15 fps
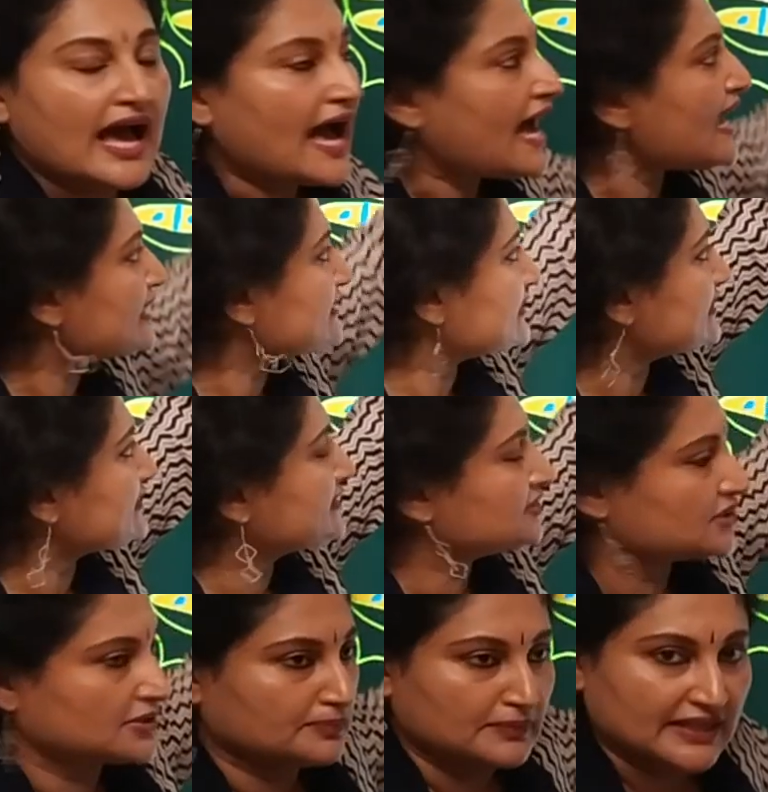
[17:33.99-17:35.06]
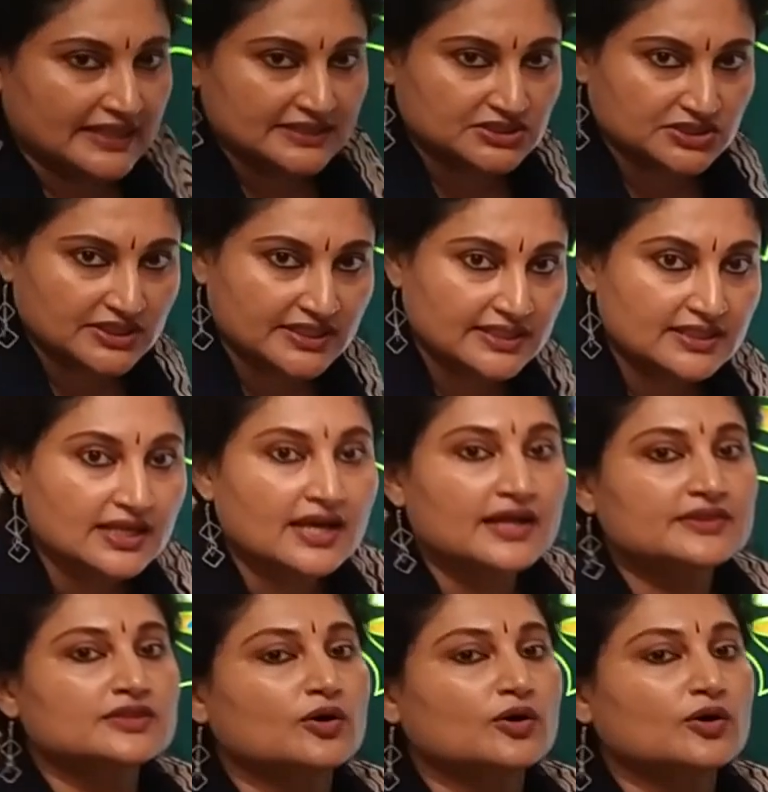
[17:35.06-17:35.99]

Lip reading: As it is germinating,